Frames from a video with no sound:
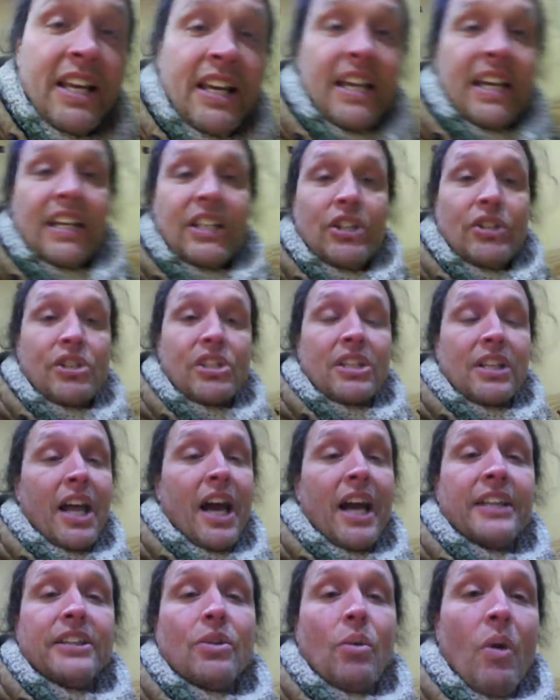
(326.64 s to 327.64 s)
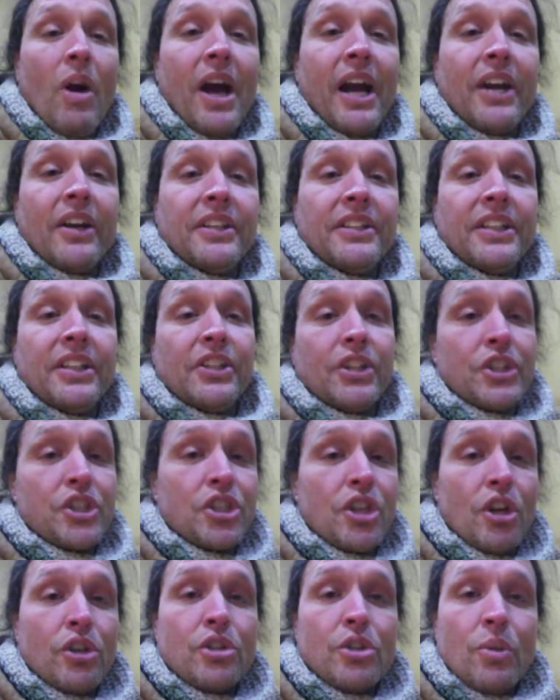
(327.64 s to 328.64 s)
and you slide the wire in there. There's
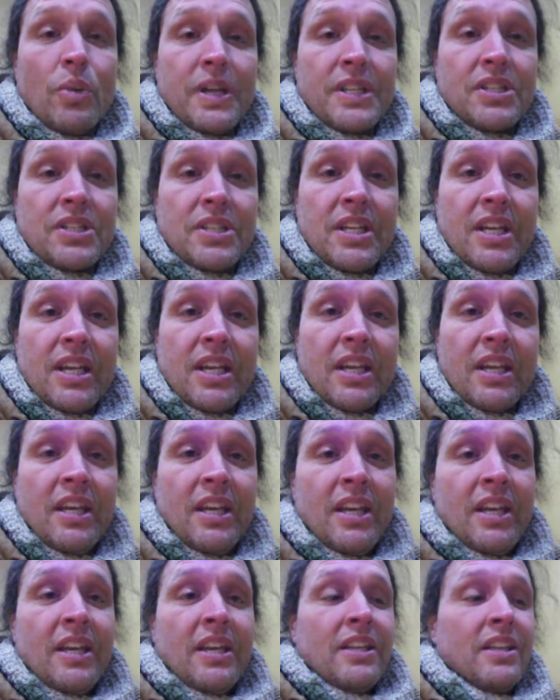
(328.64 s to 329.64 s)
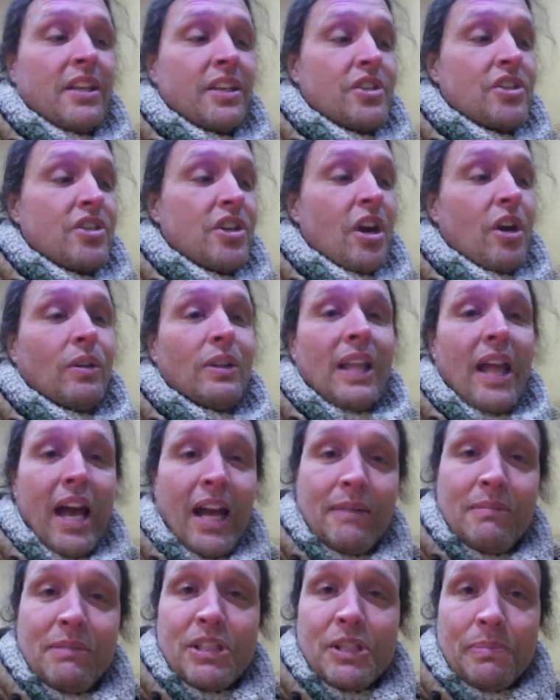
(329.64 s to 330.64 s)
no twisting. There's no
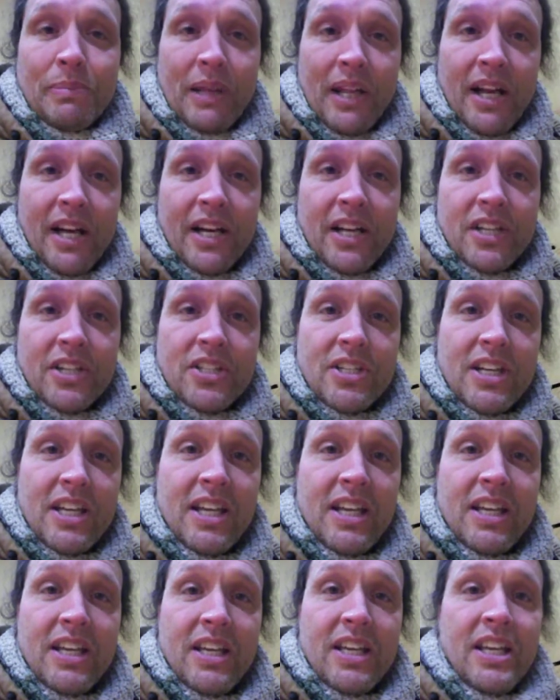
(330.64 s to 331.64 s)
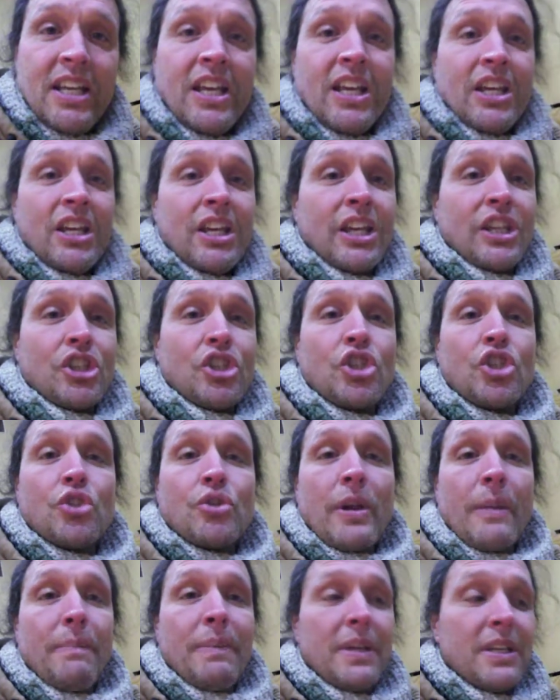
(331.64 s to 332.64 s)
lineman's pliers needed. It's
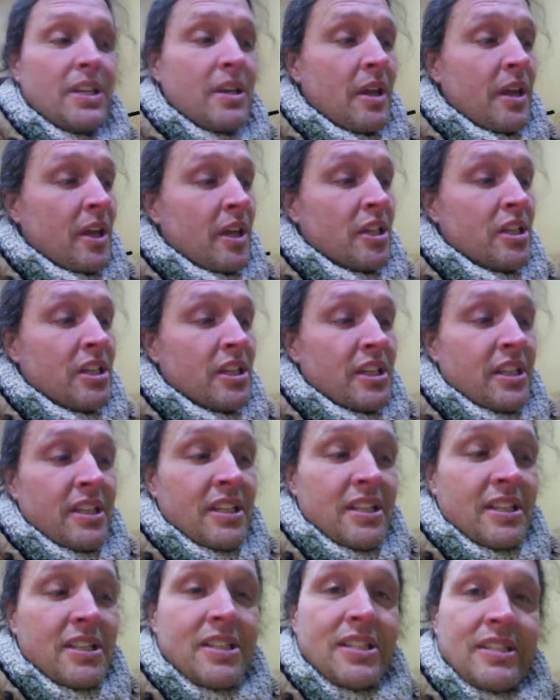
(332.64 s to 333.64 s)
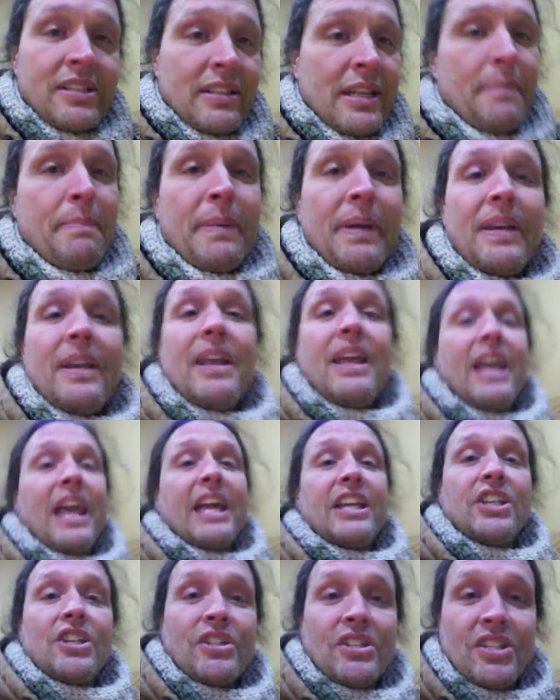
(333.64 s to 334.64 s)
strip it, slip it,
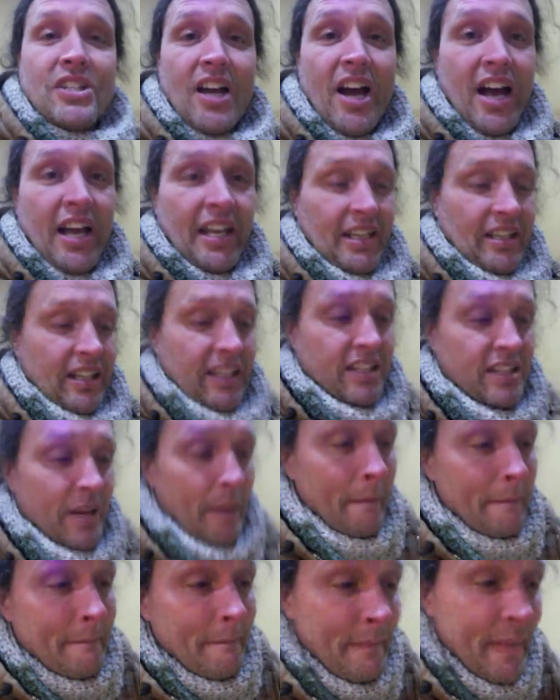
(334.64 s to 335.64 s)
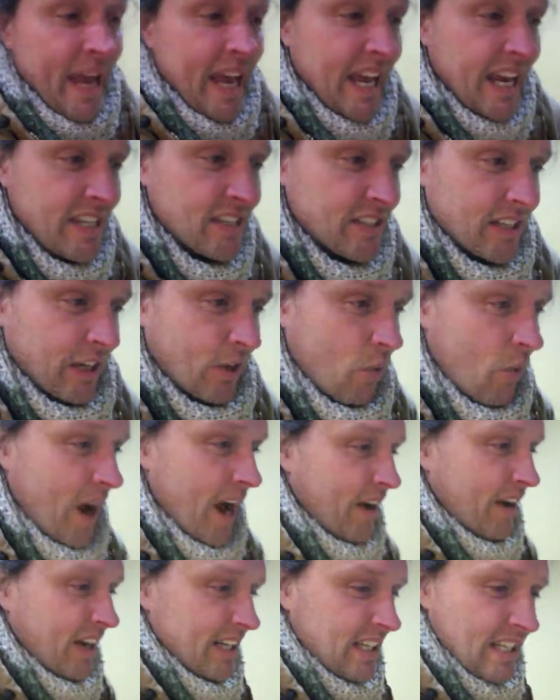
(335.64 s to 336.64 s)
and you're done. It's amazing. Wow,
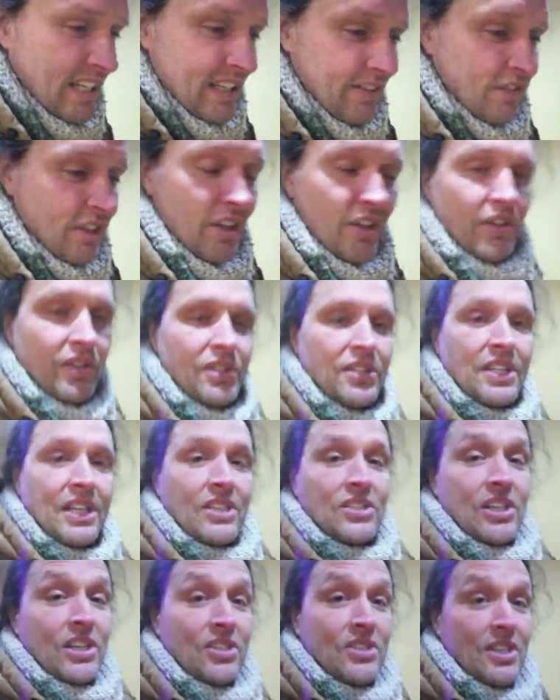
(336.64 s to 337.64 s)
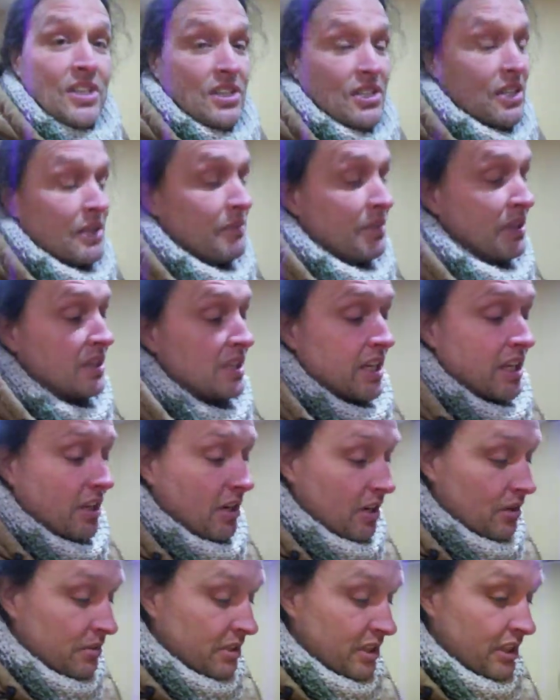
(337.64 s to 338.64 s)
I didn't even know those things existed, but they
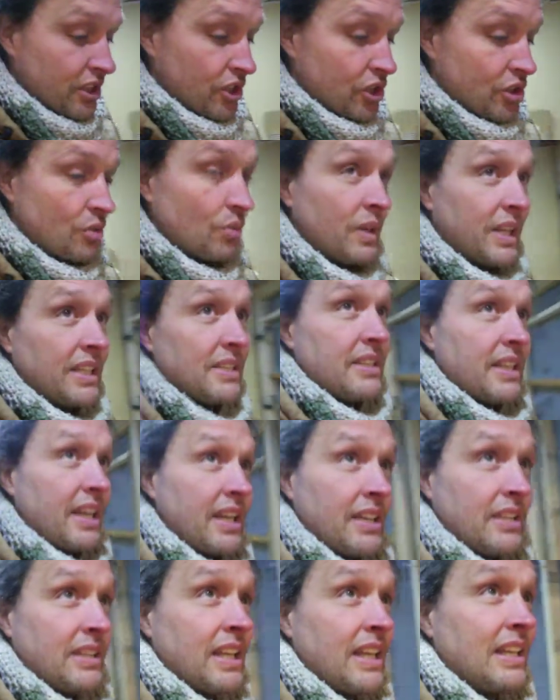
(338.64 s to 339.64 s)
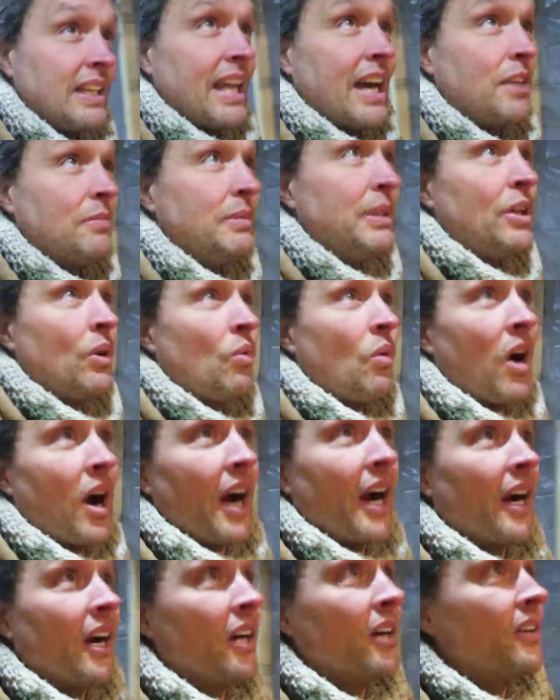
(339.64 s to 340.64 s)
are really sweet. They allowed me to
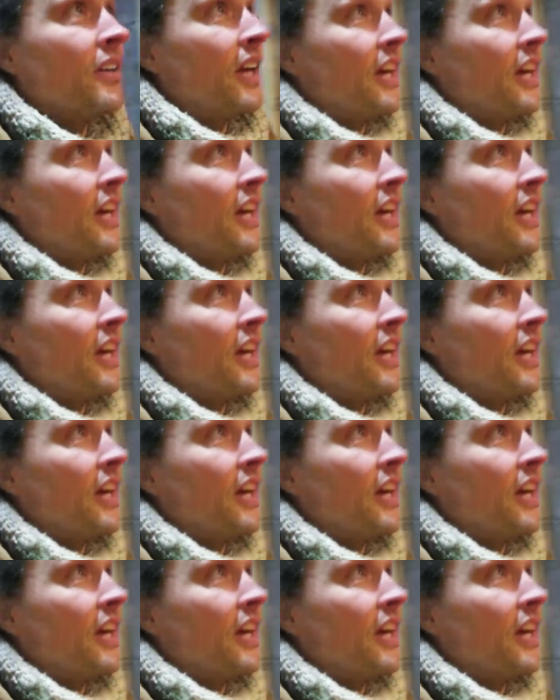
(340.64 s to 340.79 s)
wire